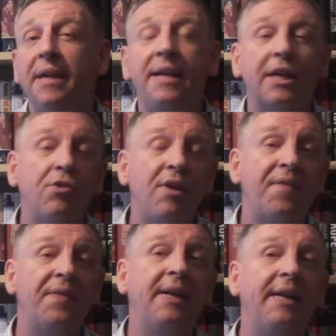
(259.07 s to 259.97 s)
Nick
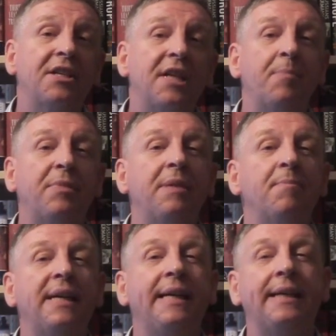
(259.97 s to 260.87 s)
Griffin, an attempted
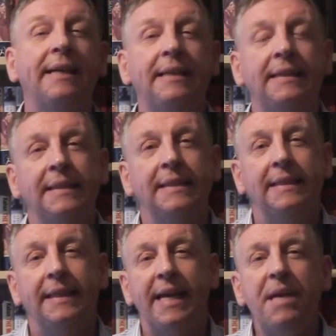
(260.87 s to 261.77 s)
murder,
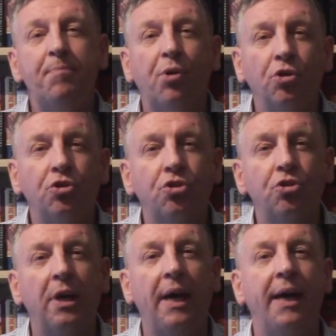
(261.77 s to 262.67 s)
he
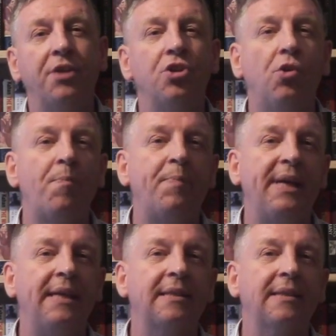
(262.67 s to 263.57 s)
puts Joe
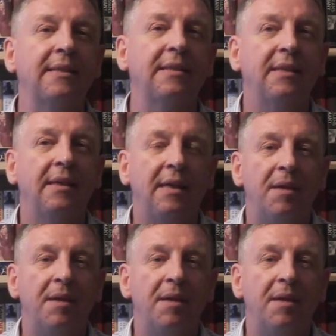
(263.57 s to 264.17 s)
Pearce's